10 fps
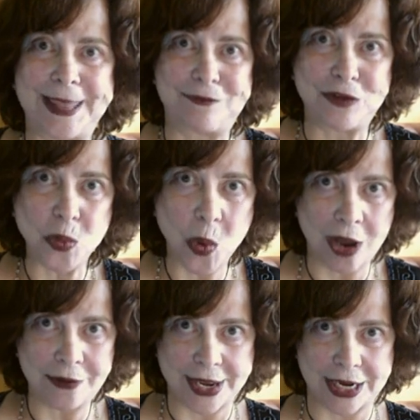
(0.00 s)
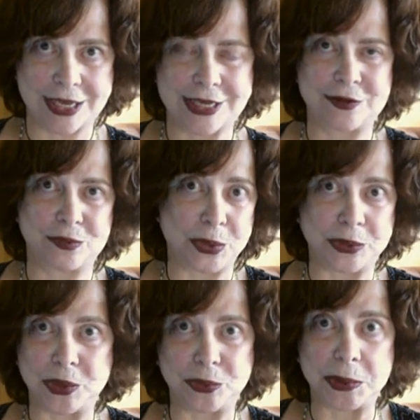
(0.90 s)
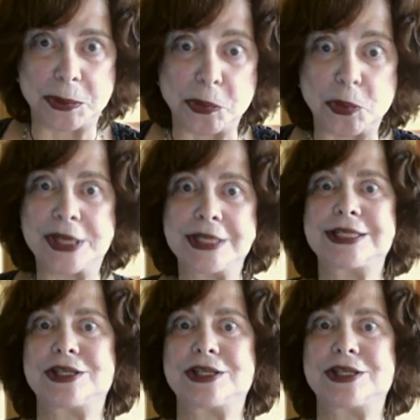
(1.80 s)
if you want that kind of win-win-win-win